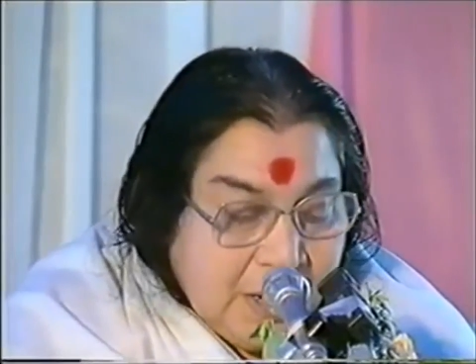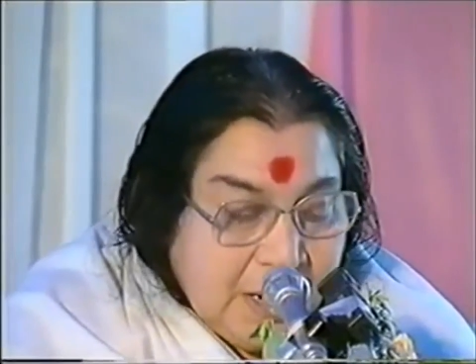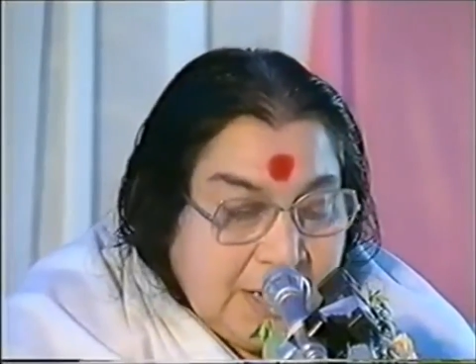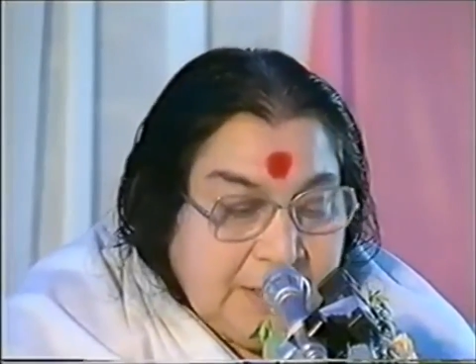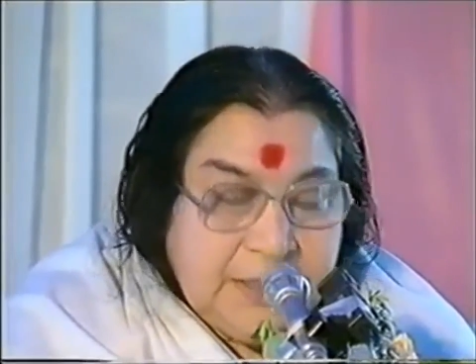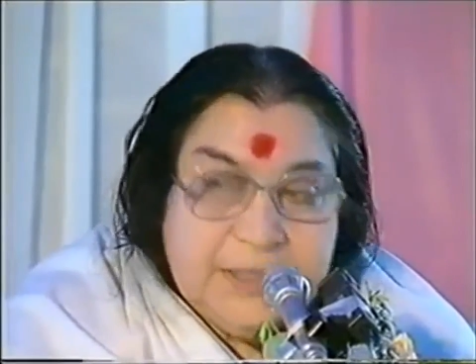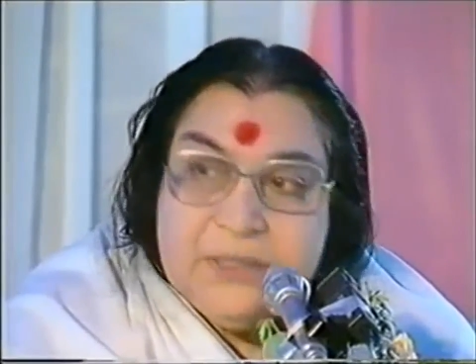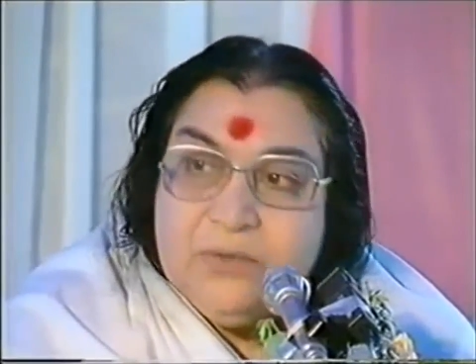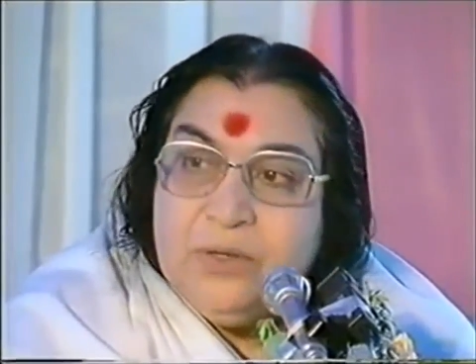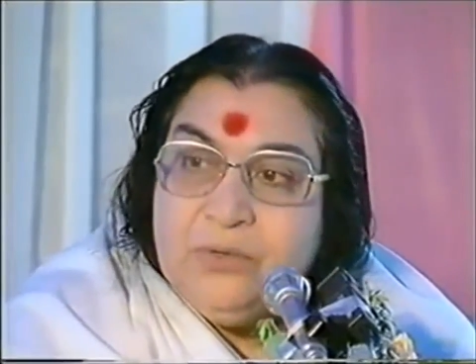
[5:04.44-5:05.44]
And this
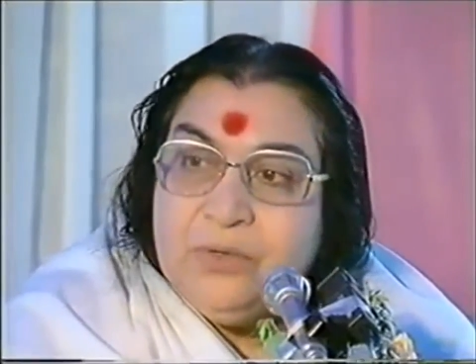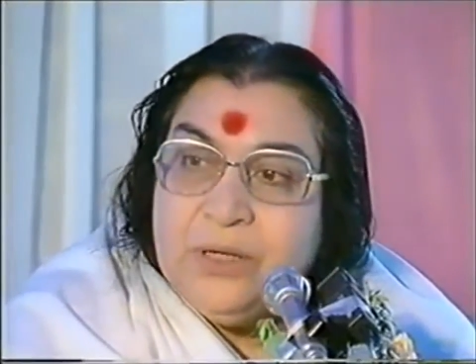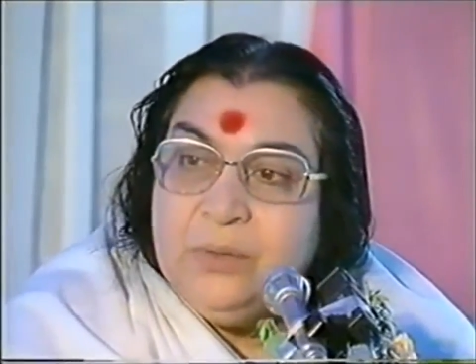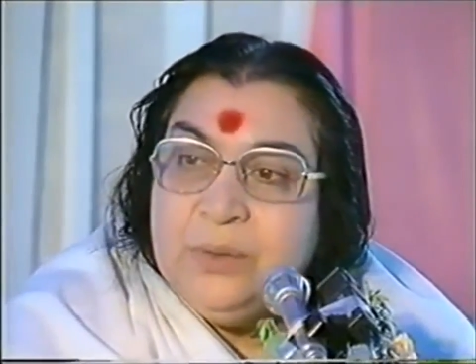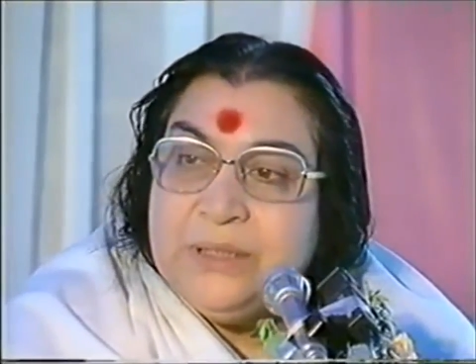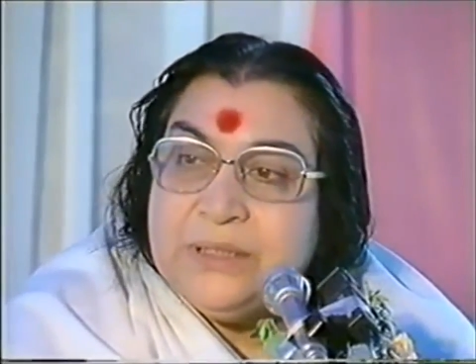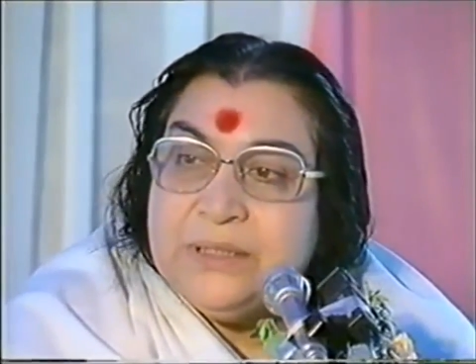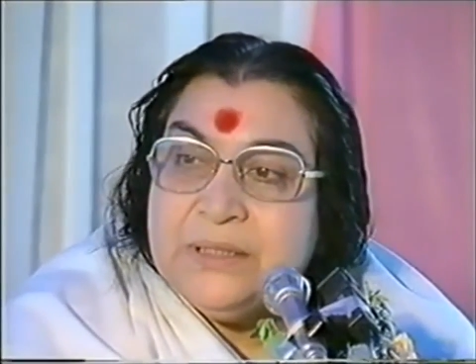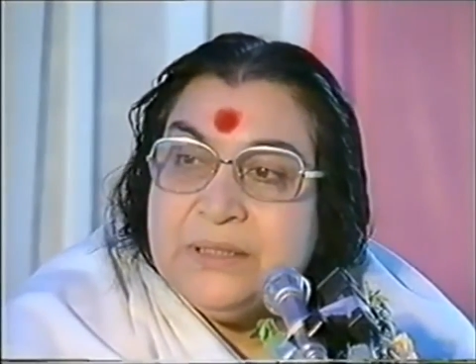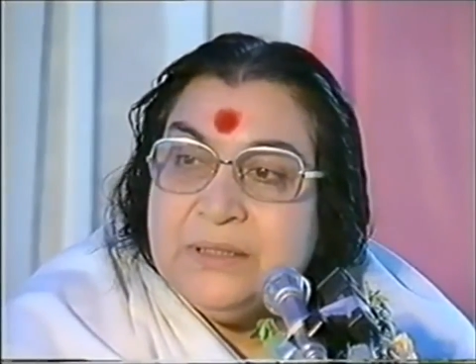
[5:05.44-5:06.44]
is going to
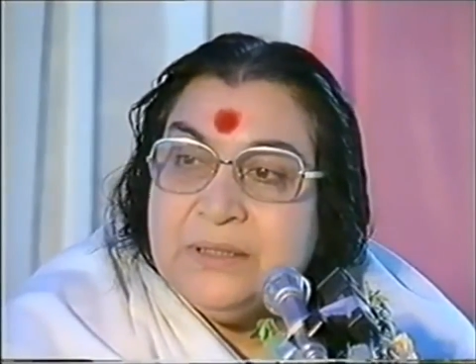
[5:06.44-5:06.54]
convince